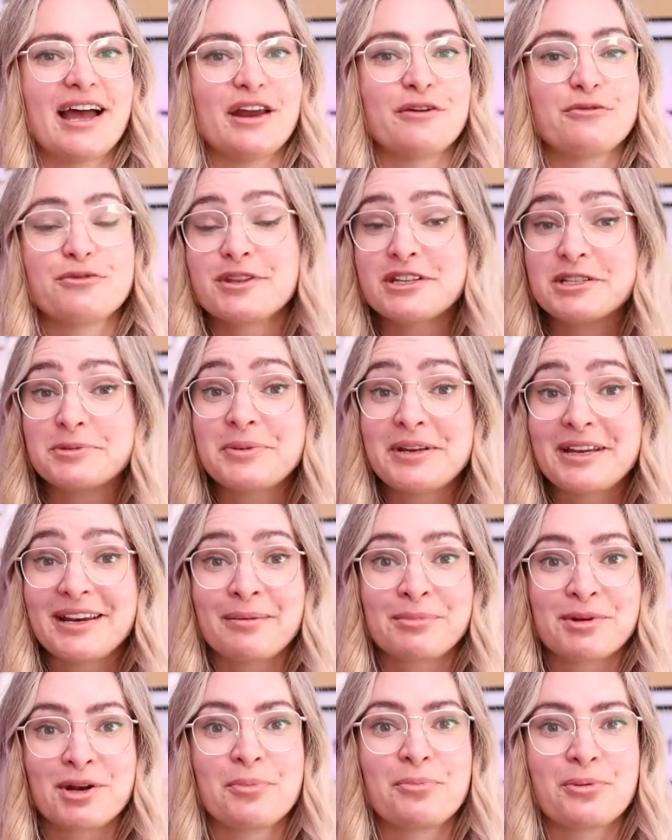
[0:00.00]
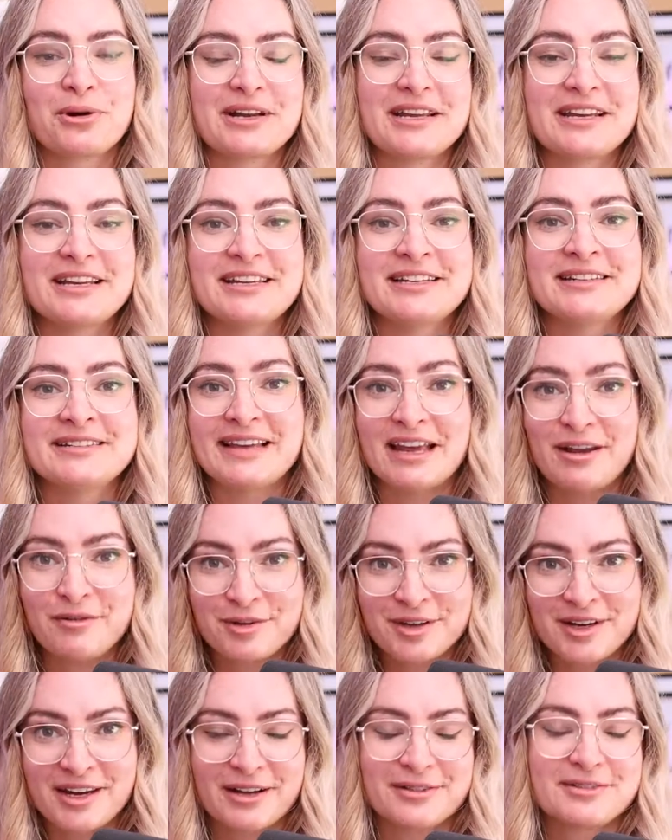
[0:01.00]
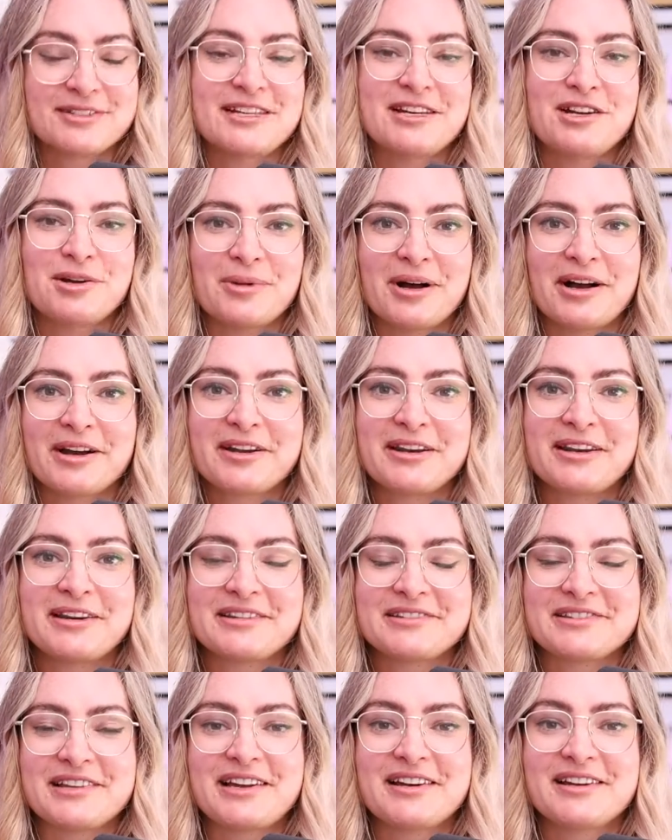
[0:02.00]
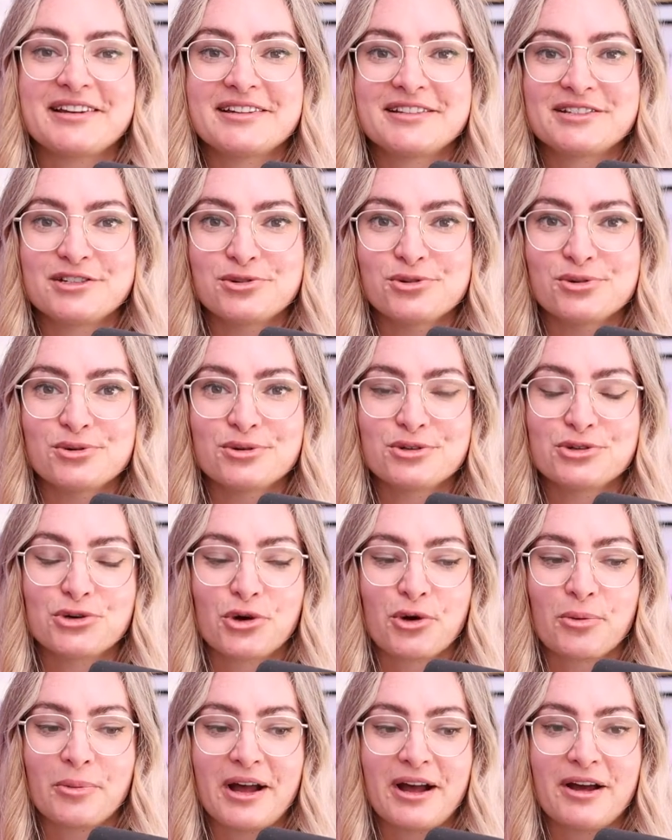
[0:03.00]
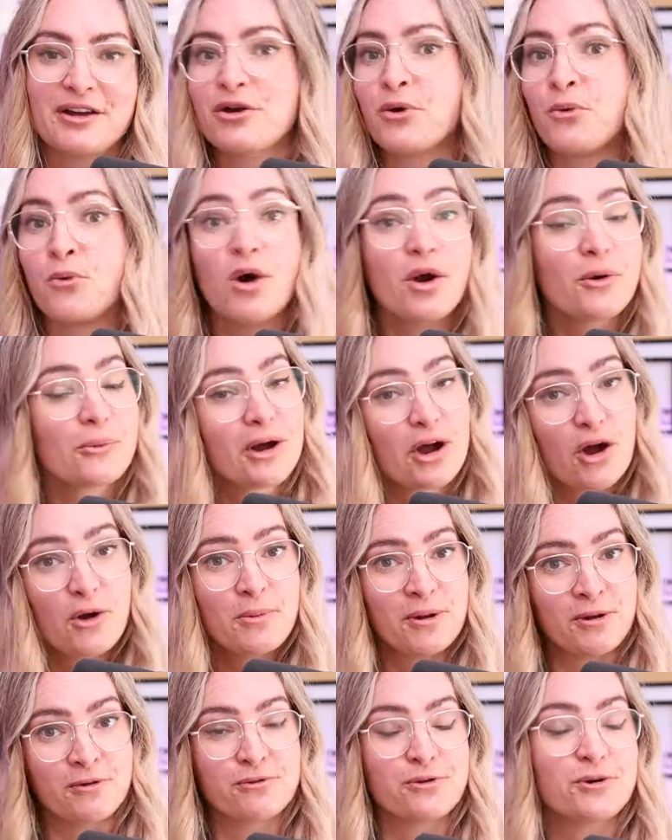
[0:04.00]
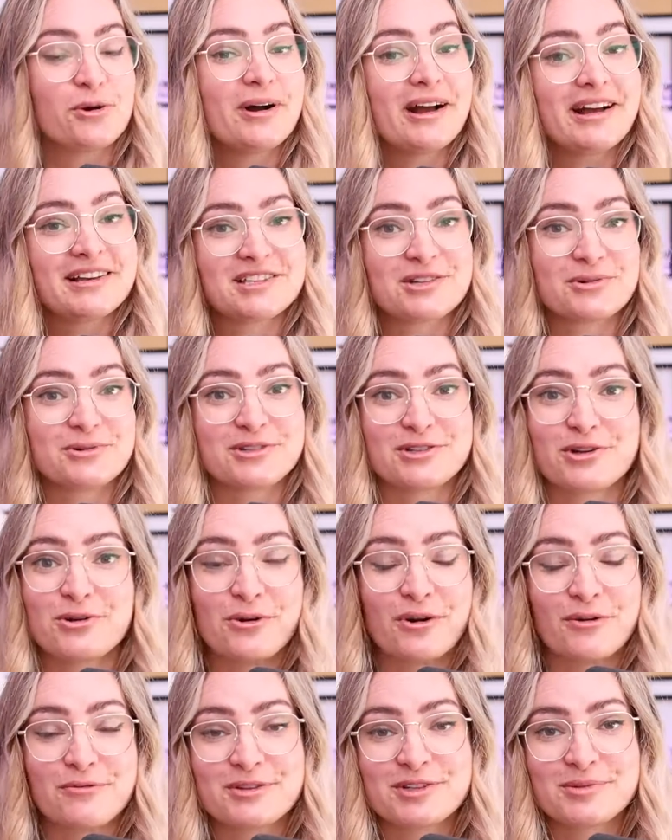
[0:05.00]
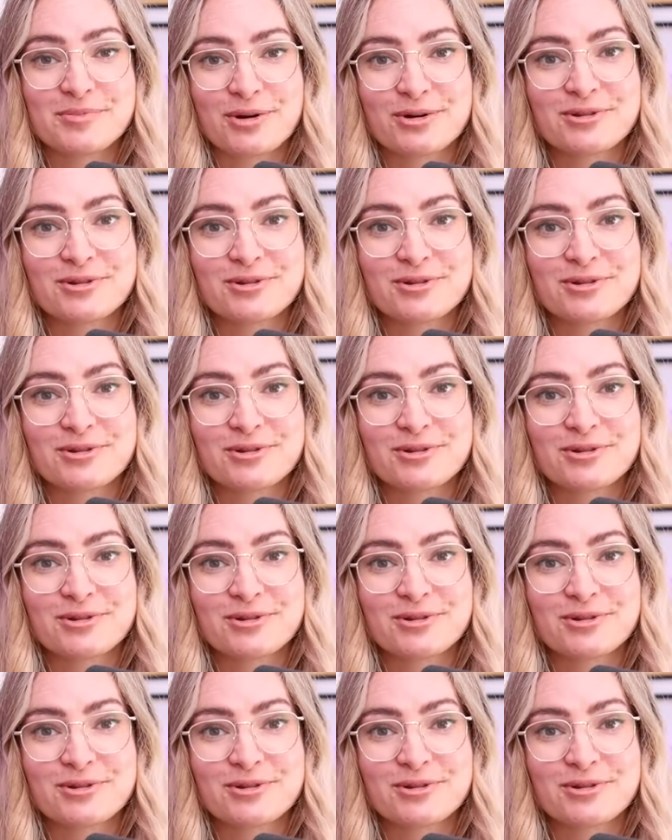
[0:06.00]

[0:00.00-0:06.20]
And for this bit, I'm going to bring in David, our senior marketing designer, to talk about what we're hoping for as a result of this